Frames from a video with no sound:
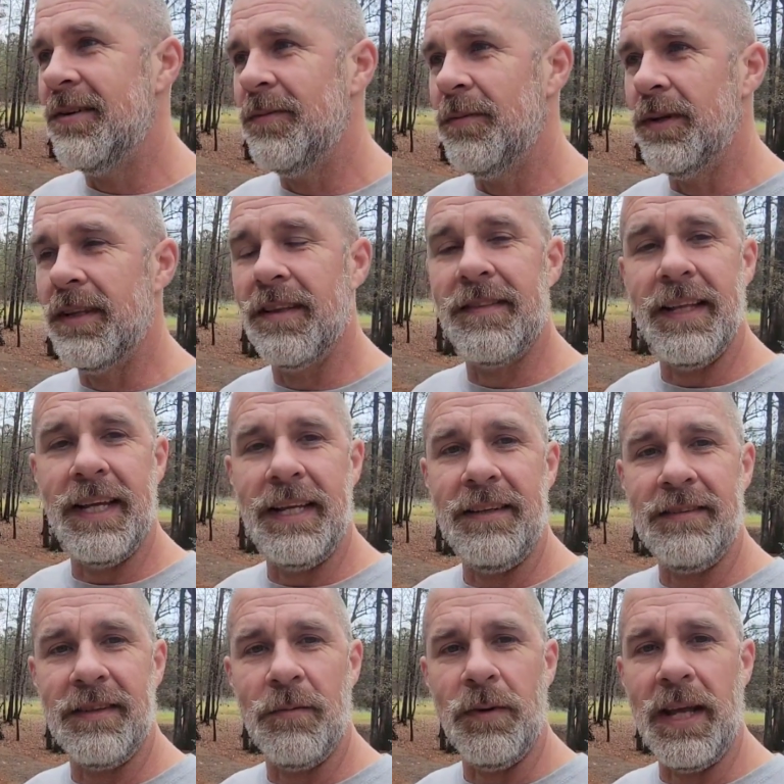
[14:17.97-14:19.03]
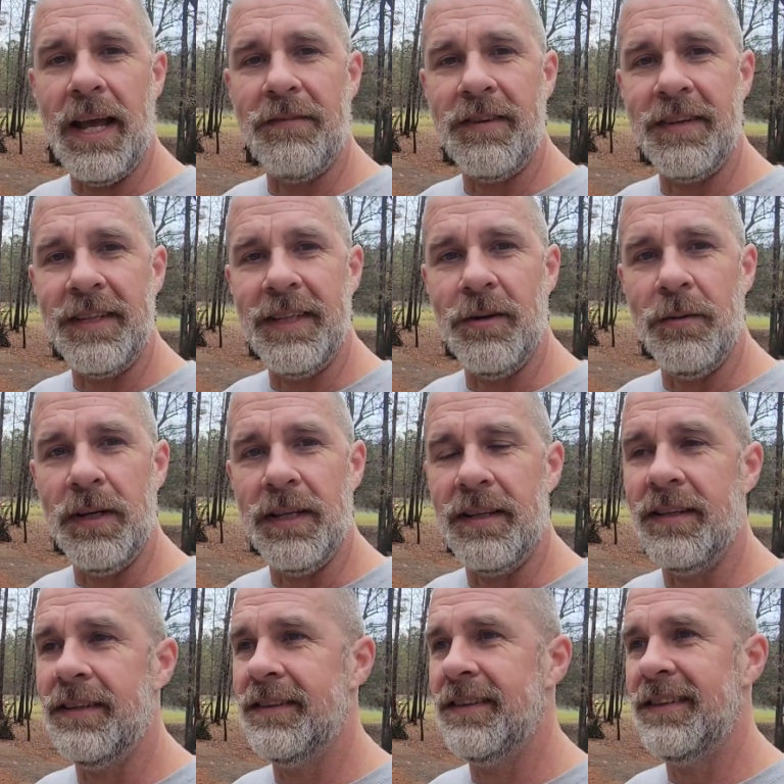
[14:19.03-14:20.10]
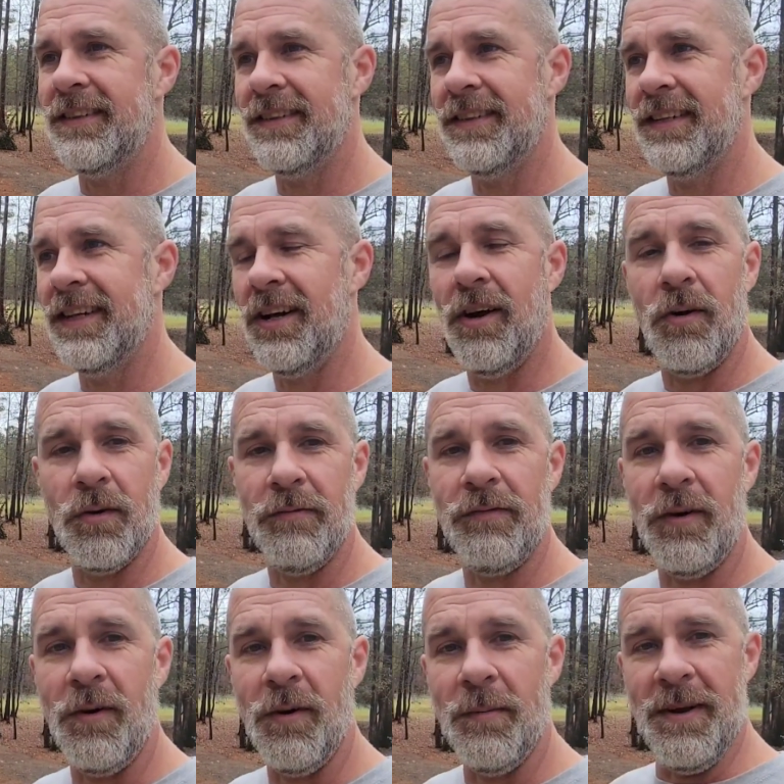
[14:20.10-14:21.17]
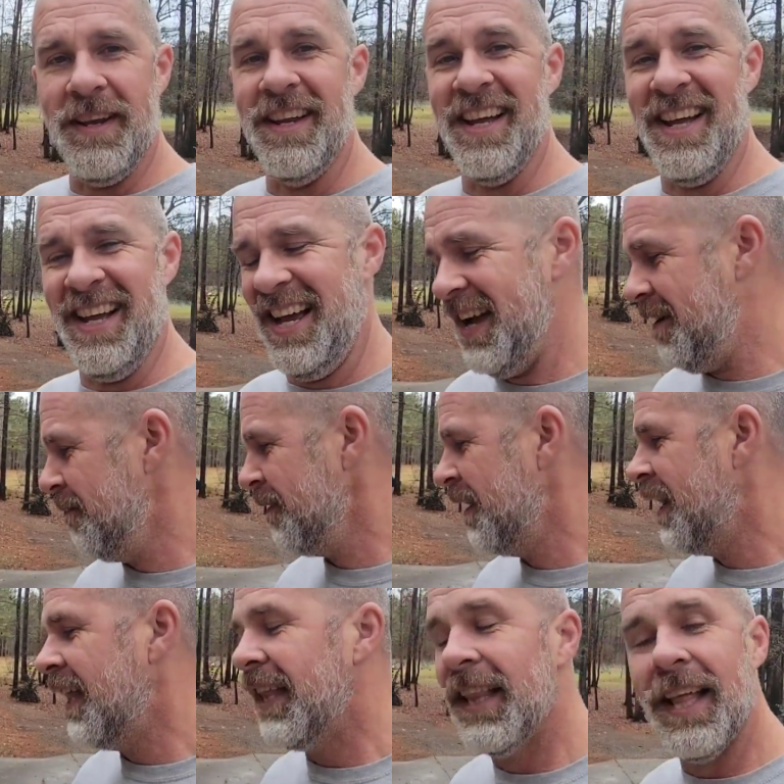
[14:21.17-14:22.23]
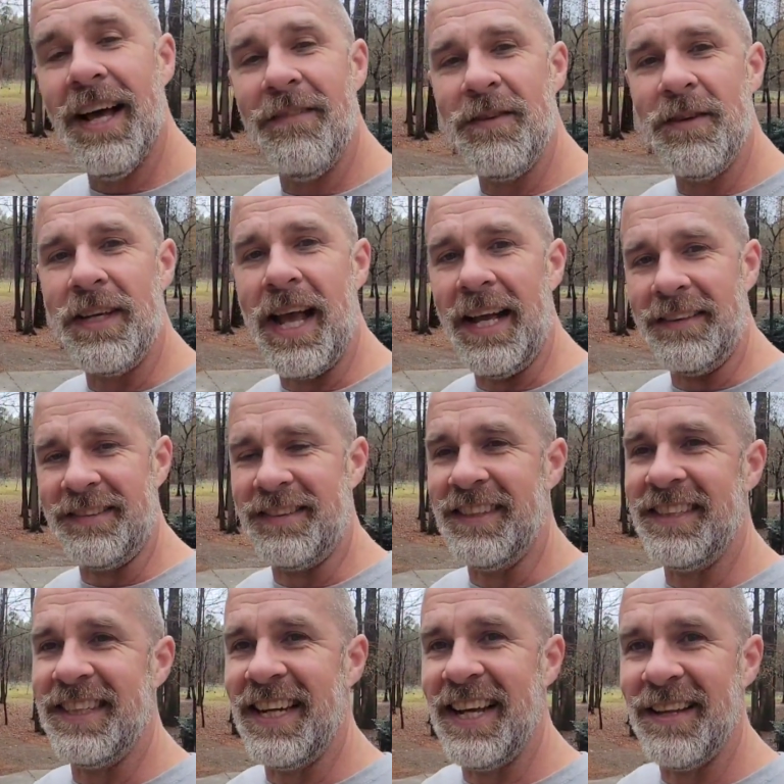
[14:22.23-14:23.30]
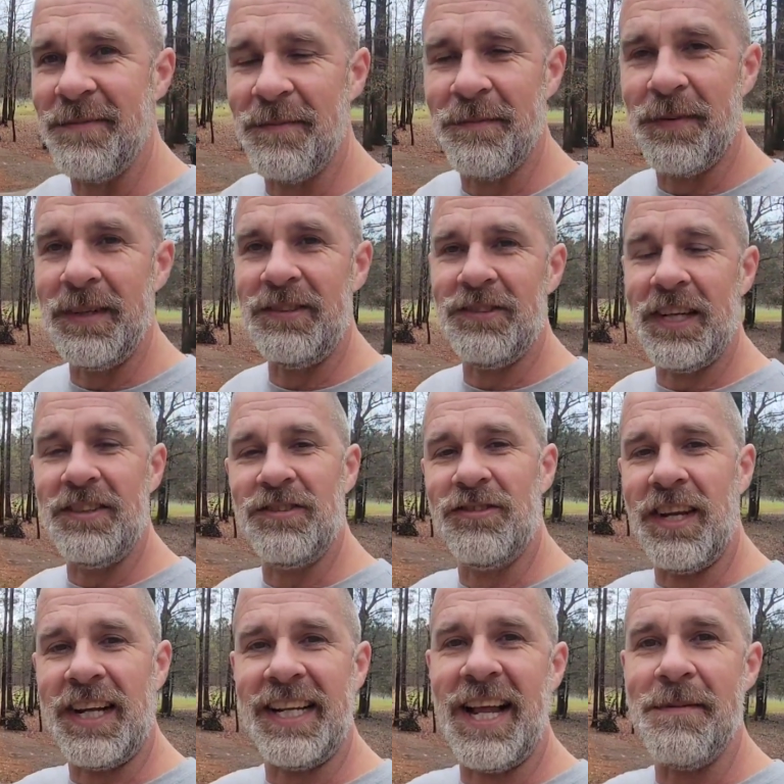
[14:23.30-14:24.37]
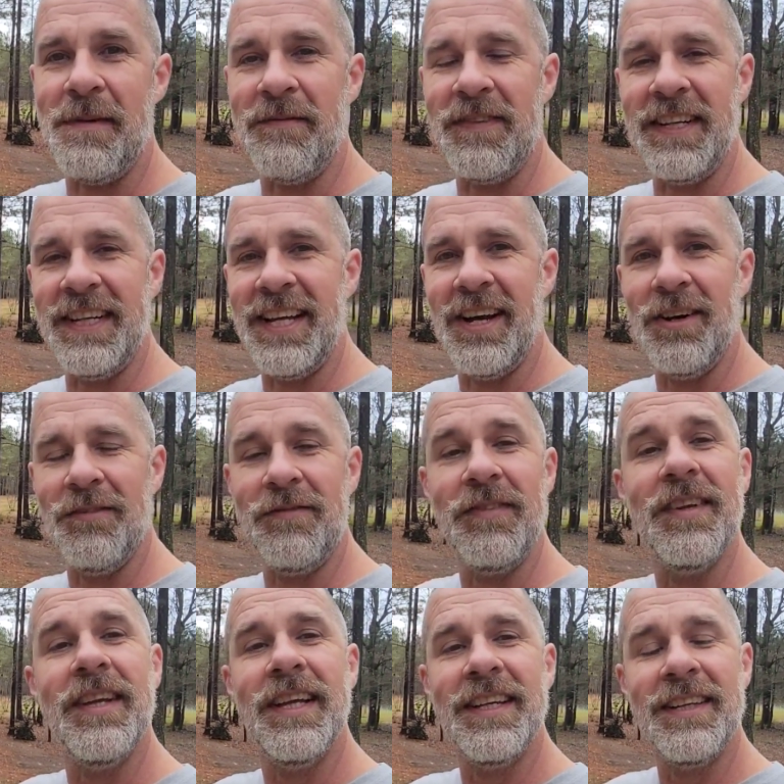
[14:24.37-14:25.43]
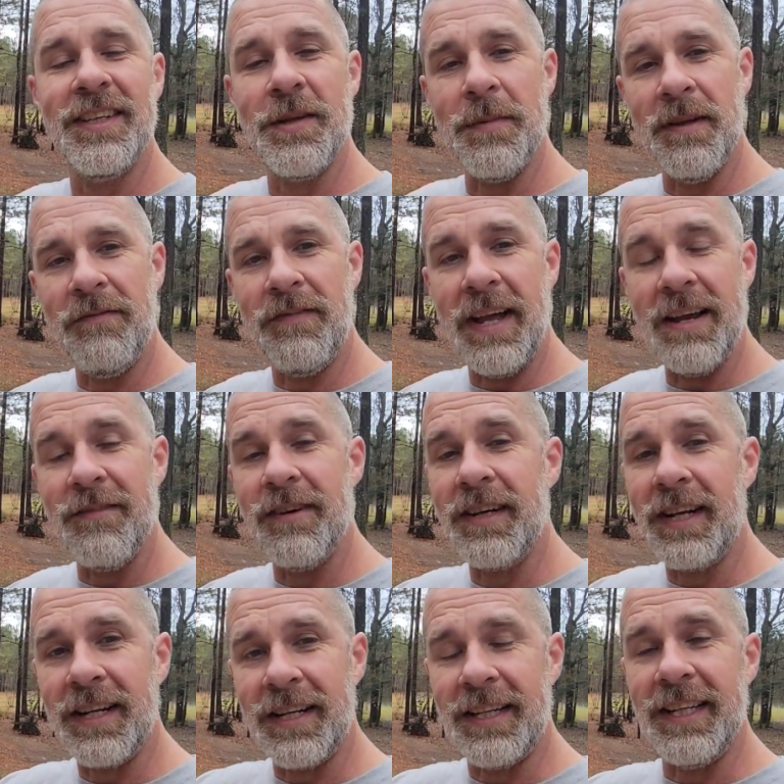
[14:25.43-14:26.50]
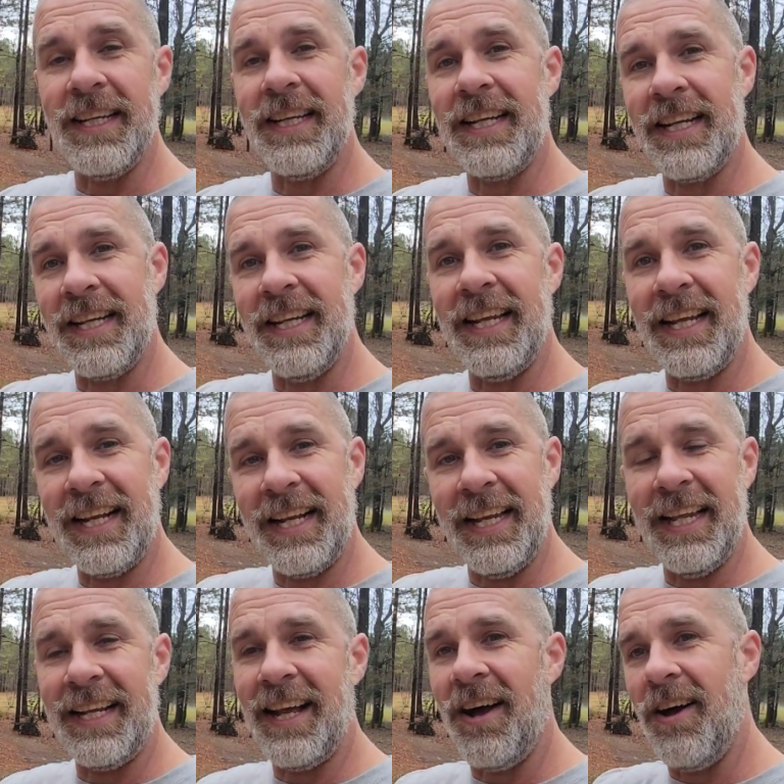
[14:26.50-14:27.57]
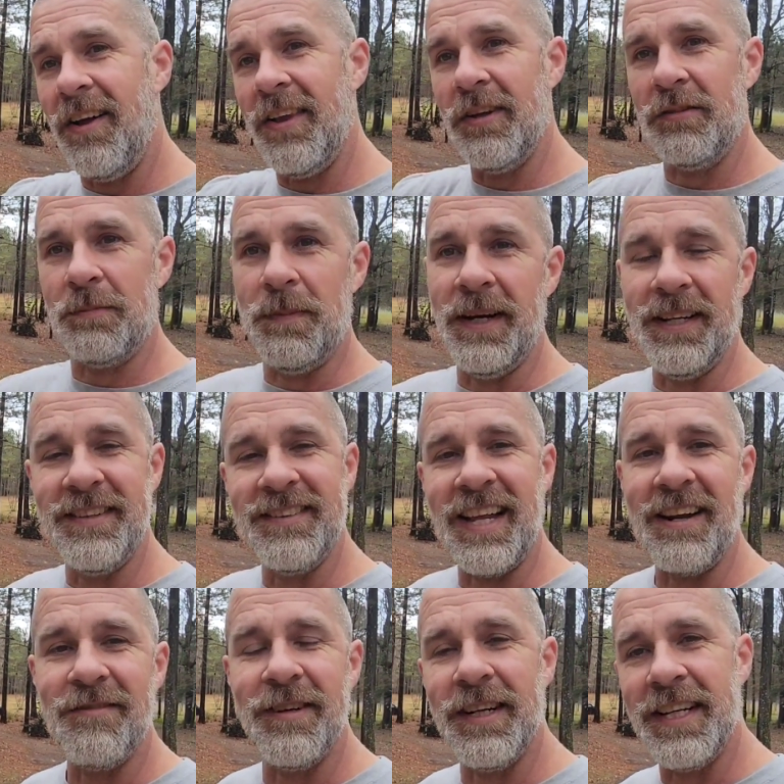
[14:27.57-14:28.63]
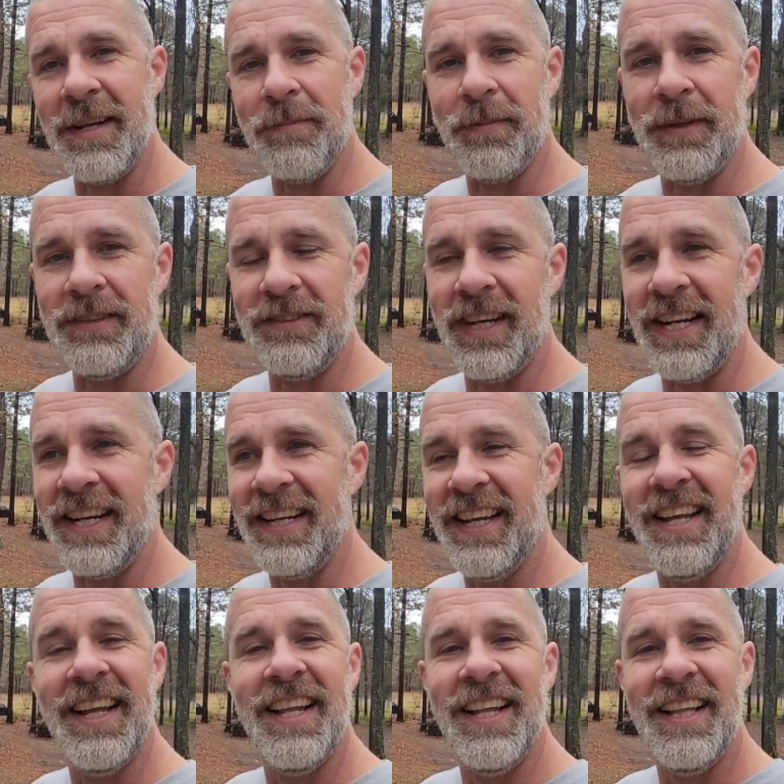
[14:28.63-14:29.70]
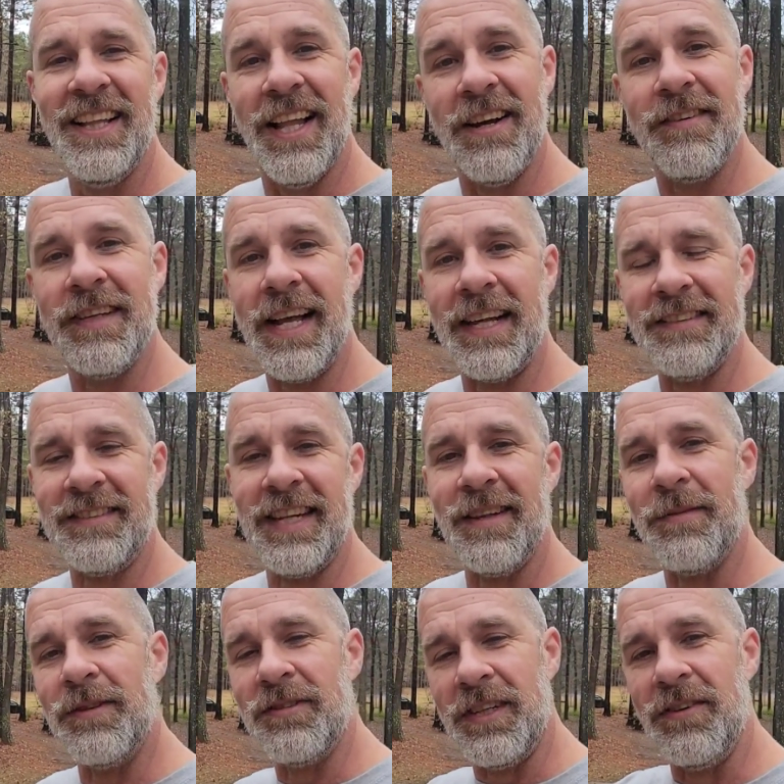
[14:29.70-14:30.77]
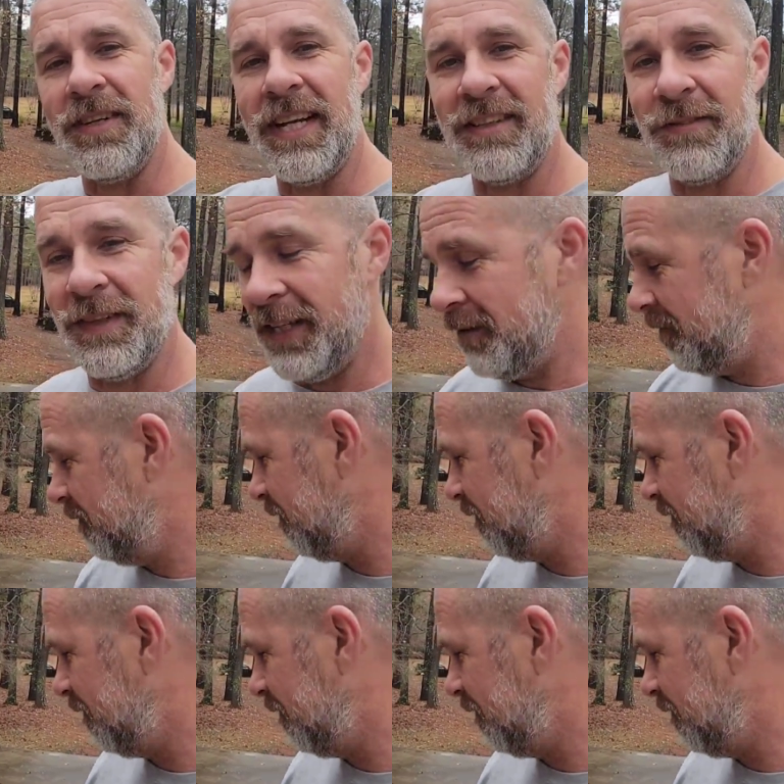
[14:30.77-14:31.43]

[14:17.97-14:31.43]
with the things that we have to deal with on a farm. Love you guys to death. Appreciate you checking out my video. Do me a favor, click all those buttons. I really appreciate it. Love you guys to death. We'll see you on the next video.